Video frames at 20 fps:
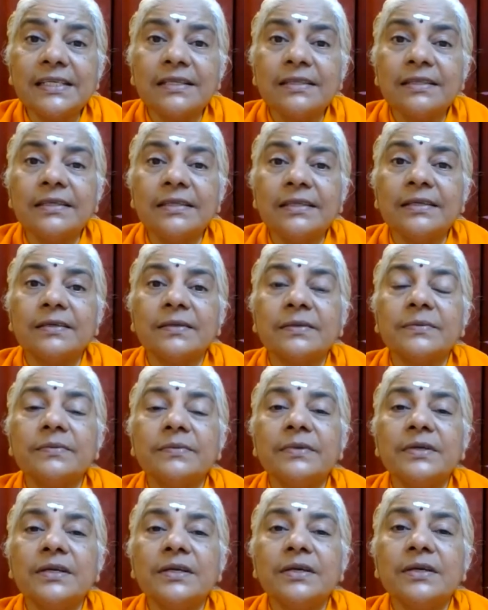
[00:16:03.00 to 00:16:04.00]

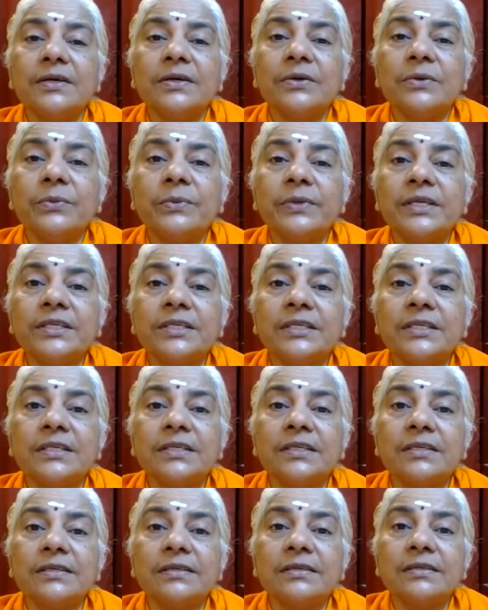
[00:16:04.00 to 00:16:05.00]
Satyam
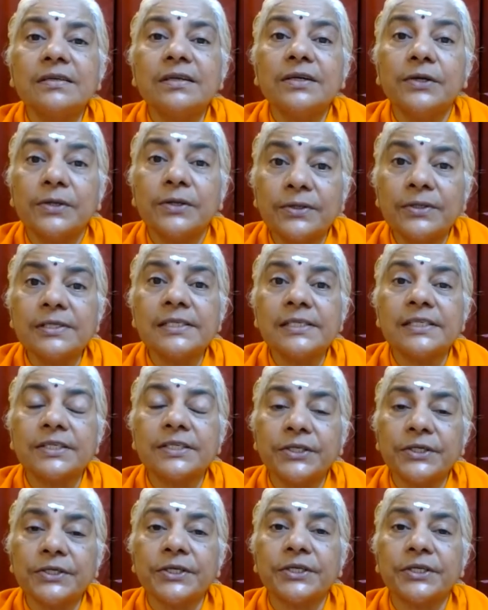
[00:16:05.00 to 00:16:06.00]
which holds
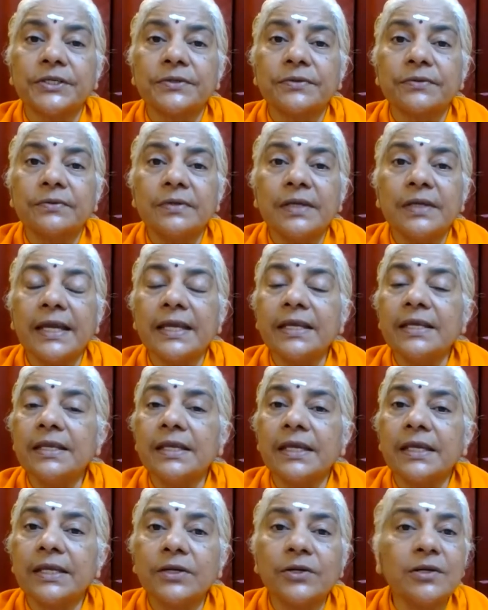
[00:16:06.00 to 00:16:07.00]
good
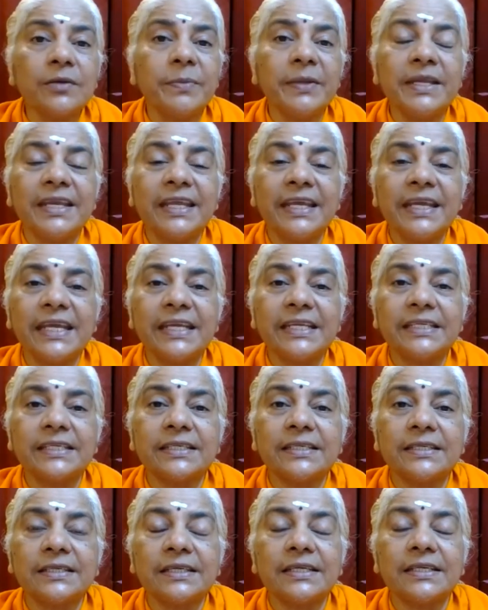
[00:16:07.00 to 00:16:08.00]
and cannot be
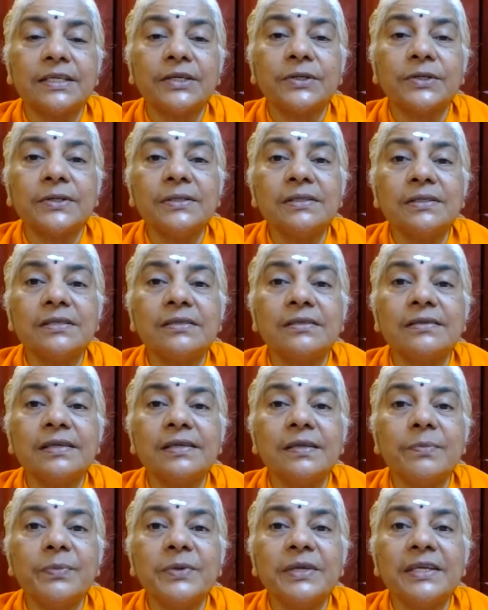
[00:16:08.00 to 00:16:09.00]
negated in all the
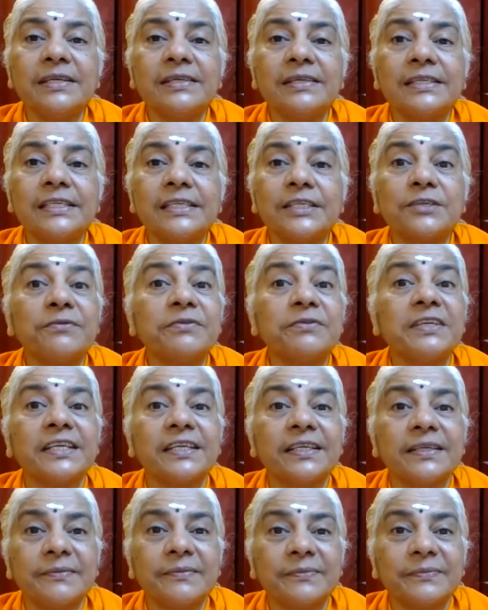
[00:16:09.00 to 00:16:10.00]
three periods of
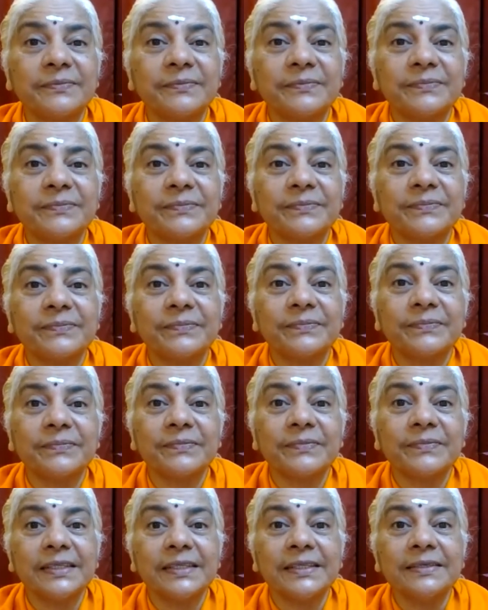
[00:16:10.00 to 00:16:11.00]
time.
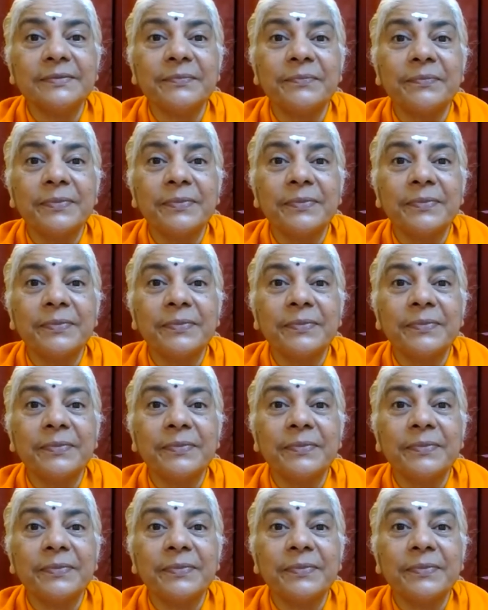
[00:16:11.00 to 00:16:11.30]
Yeah?